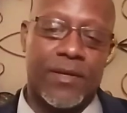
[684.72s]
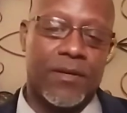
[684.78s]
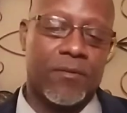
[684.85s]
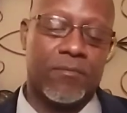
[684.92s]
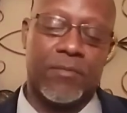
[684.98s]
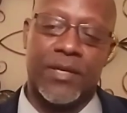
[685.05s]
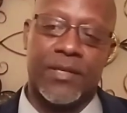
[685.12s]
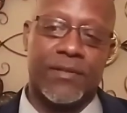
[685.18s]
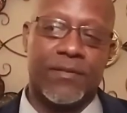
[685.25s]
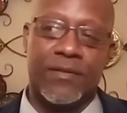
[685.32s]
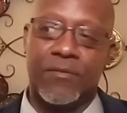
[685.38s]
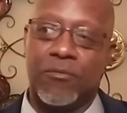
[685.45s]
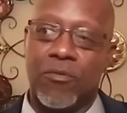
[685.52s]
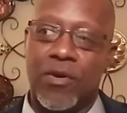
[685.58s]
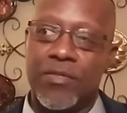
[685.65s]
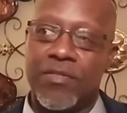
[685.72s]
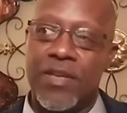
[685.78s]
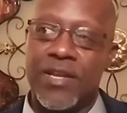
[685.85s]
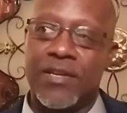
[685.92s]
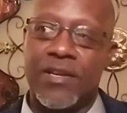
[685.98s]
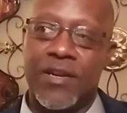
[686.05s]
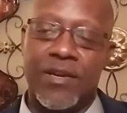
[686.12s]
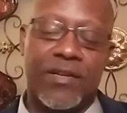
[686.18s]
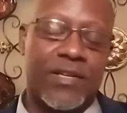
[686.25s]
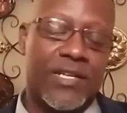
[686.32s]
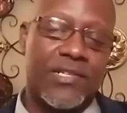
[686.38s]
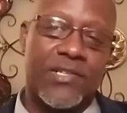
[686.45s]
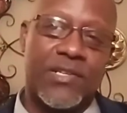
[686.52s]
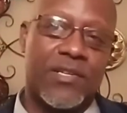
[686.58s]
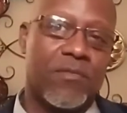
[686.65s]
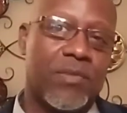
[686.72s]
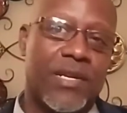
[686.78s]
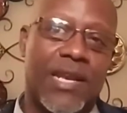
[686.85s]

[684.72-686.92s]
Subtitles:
But one thing they seem to be